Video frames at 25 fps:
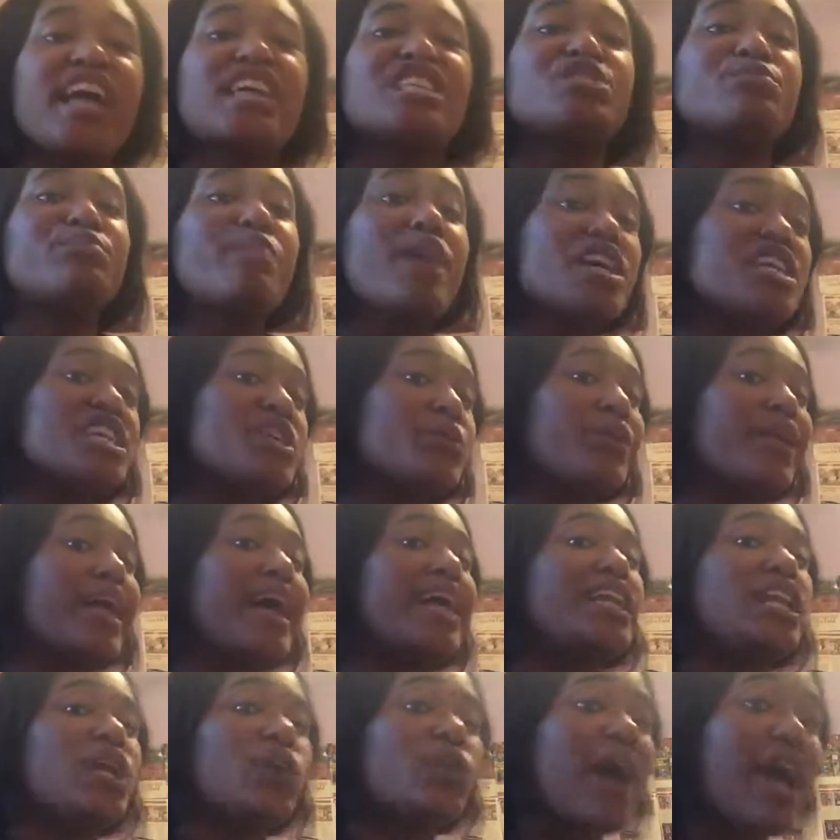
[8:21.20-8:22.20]
especially when
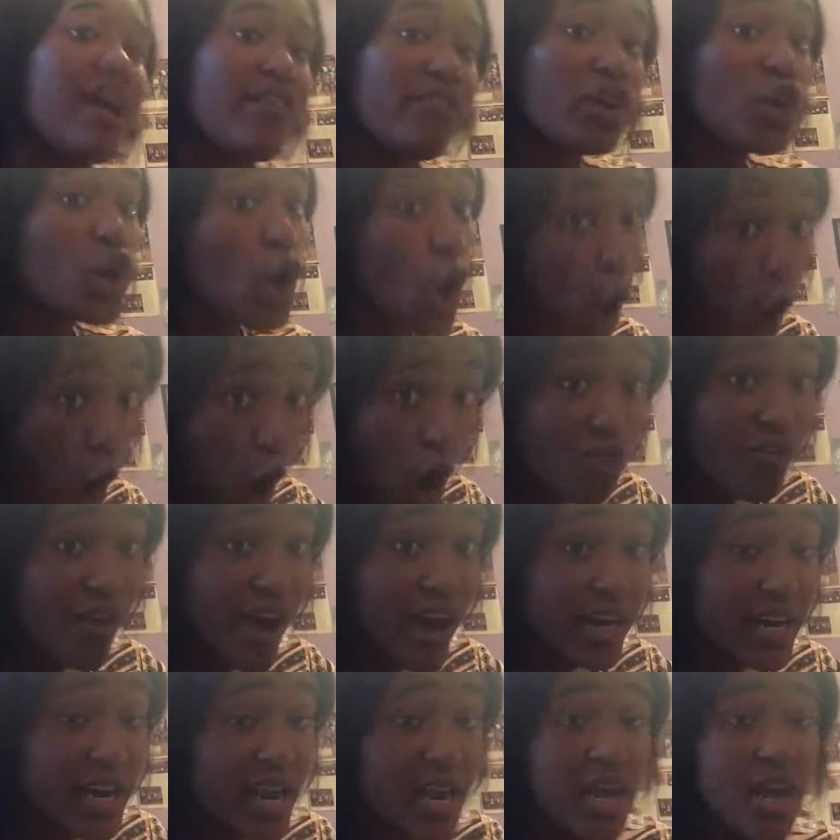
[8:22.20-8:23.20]
i don't have a car
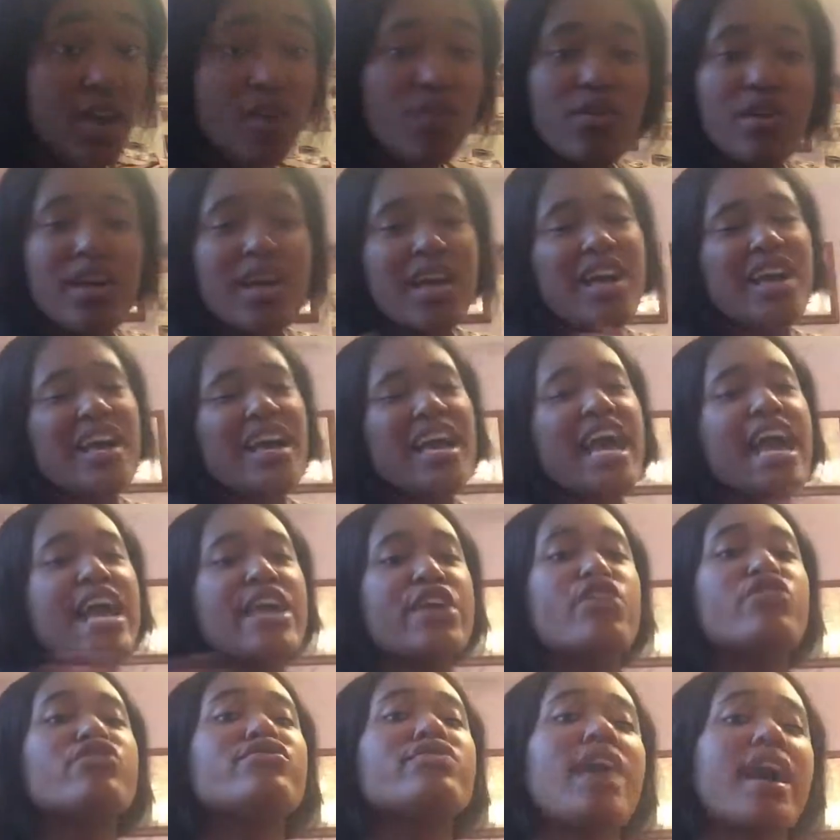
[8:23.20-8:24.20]
right now
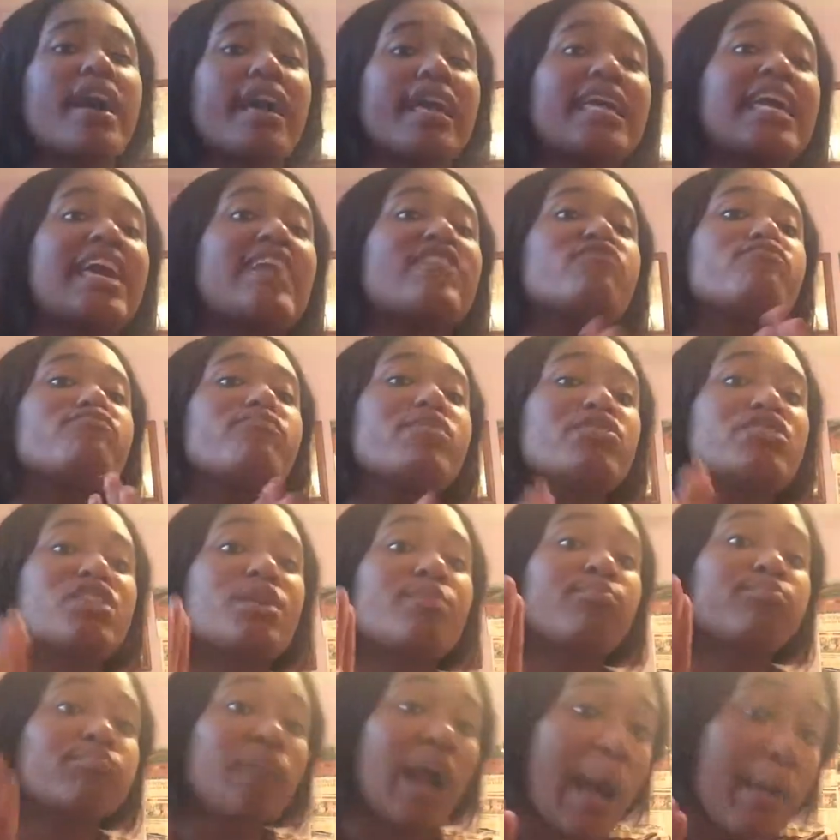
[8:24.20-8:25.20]
and you're not giving me the
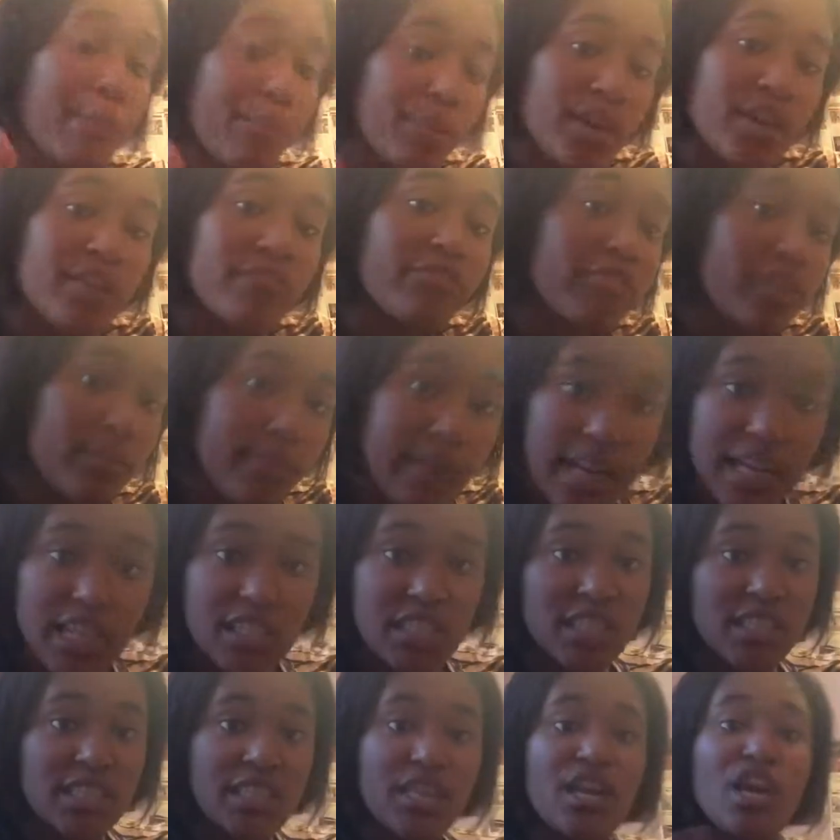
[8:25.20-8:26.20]
proper
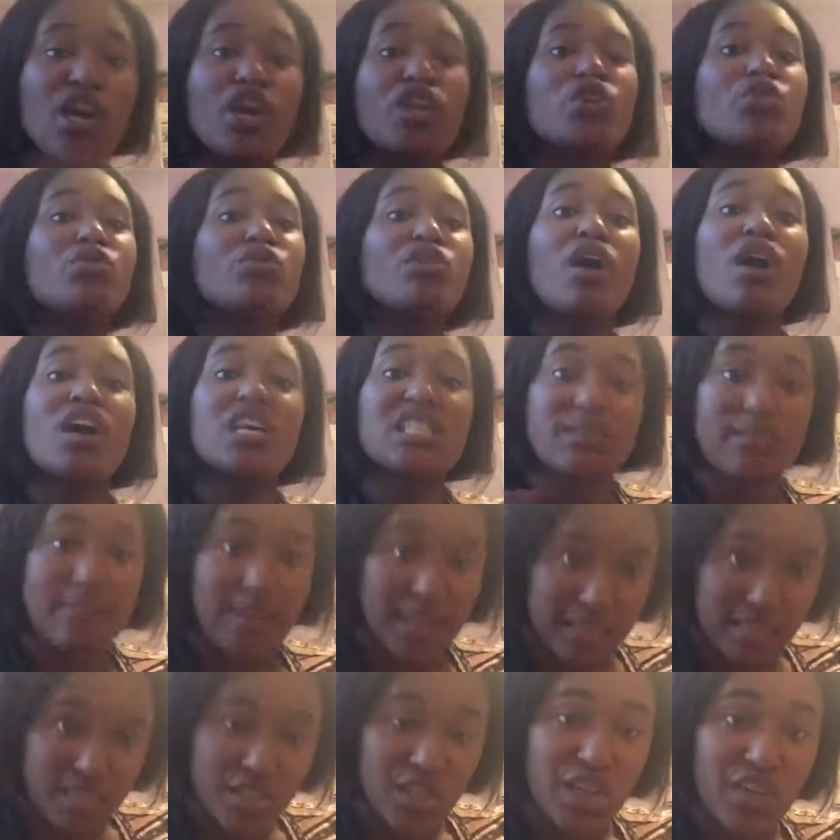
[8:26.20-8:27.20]
information you lost
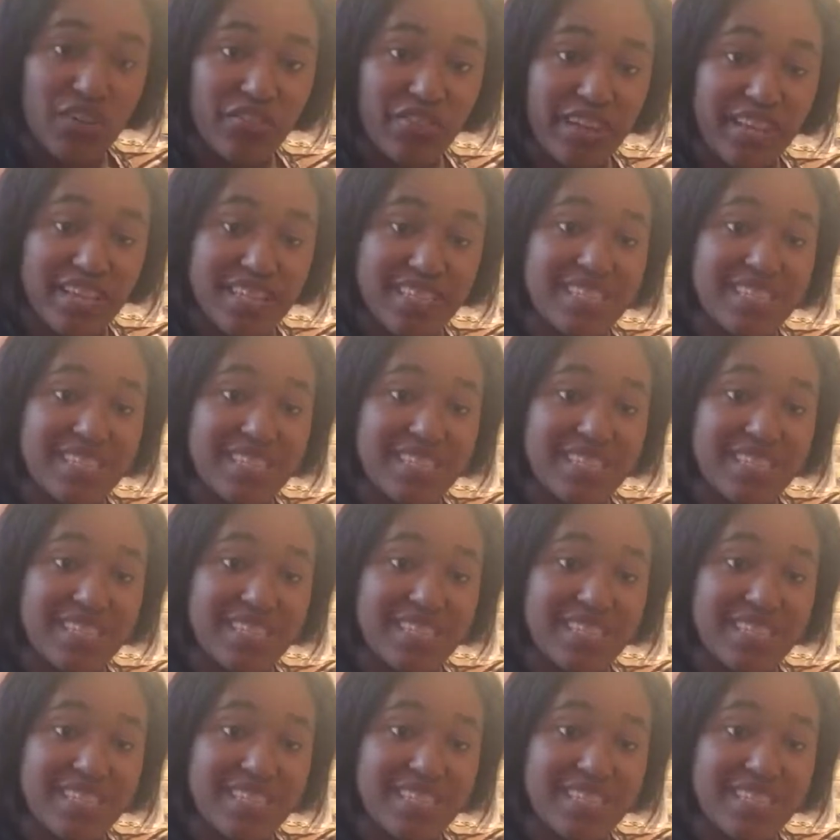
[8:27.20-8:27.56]
my service